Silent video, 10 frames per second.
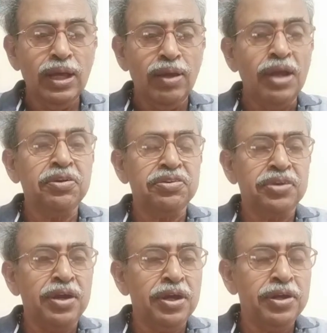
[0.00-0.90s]
At a
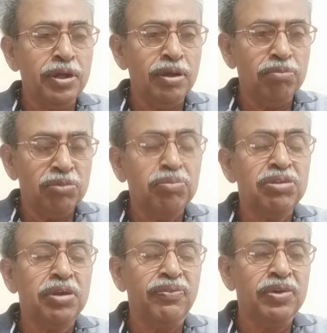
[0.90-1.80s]
standard means
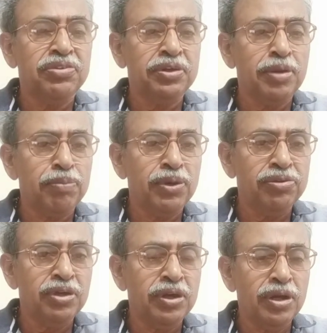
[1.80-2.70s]
at a fixed
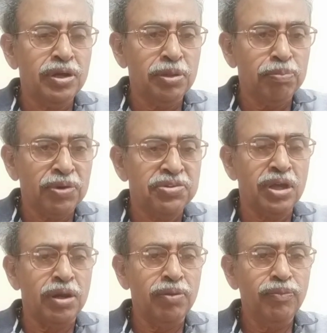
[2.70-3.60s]
temperature and the pressure,
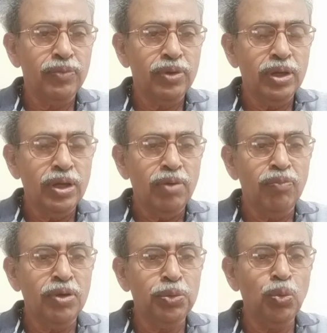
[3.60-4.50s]

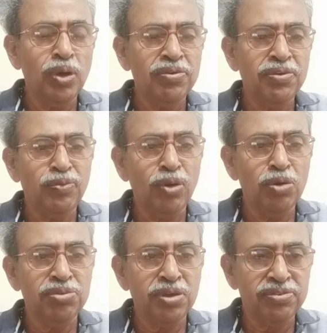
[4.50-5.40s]
when two gases
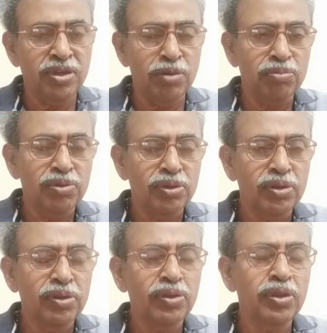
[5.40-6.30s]
volumes are same,
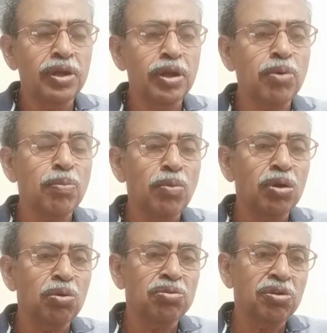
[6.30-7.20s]
their number of
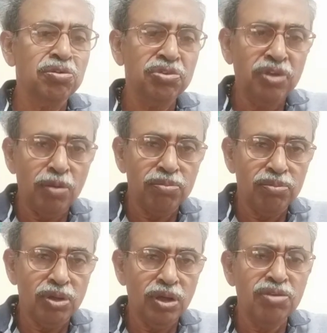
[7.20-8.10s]
molecules also same.
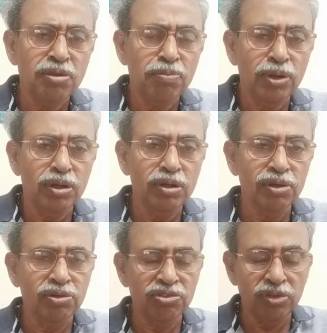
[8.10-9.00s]
A simple
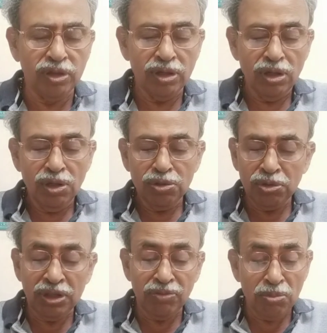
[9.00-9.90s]
this thing. So
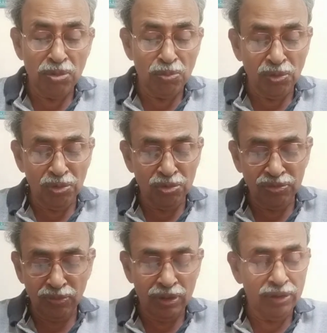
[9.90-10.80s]
that will be more
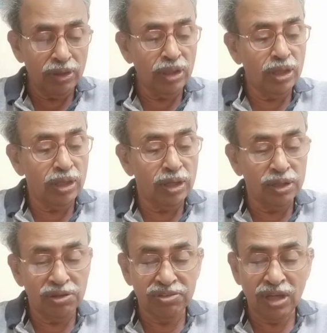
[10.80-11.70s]
useful in
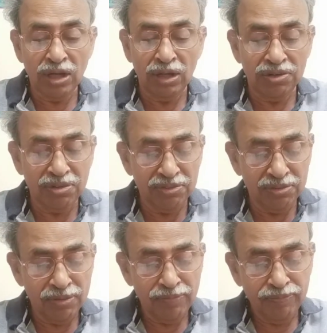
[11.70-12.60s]
this calculations
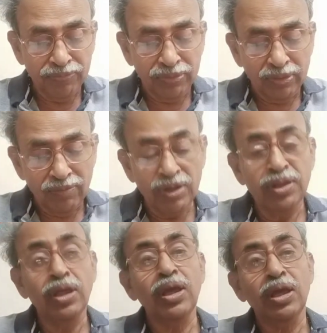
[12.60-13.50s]
when
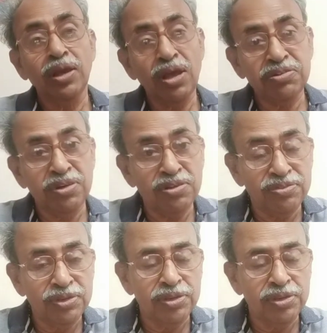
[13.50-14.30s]
the reaction is with